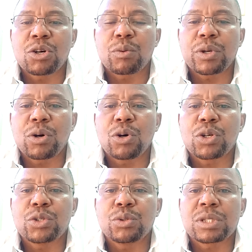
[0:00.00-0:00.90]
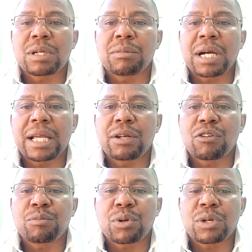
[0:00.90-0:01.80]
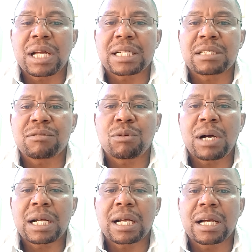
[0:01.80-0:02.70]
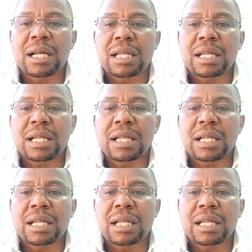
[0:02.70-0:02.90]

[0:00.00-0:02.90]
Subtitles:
We all do some kind of productive work